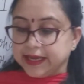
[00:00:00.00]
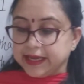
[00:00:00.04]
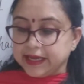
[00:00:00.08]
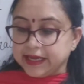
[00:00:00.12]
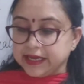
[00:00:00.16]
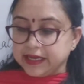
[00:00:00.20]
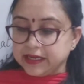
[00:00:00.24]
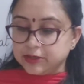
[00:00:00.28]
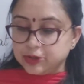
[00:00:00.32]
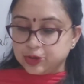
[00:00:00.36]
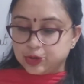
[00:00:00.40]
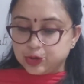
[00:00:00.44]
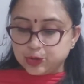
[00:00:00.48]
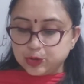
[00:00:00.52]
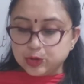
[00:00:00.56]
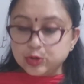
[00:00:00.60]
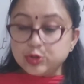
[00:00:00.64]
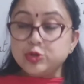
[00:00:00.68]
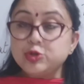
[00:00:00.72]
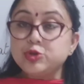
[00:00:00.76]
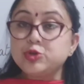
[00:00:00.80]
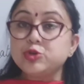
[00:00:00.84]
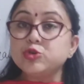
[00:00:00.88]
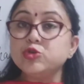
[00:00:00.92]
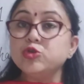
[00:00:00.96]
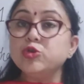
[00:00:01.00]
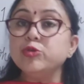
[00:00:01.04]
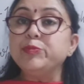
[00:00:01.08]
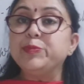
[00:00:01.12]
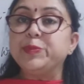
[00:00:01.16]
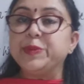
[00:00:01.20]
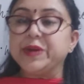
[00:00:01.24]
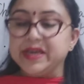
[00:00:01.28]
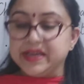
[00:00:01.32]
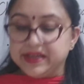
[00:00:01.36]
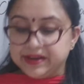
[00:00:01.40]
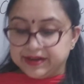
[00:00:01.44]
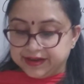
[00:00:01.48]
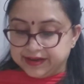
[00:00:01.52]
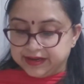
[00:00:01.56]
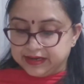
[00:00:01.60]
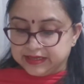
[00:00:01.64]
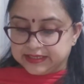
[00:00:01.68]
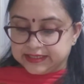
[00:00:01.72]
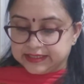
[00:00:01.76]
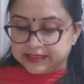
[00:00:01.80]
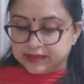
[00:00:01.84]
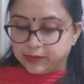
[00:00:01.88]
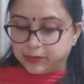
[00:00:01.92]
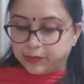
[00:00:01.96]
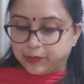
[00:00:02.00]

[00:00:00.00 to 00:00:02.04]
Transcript: into two periods.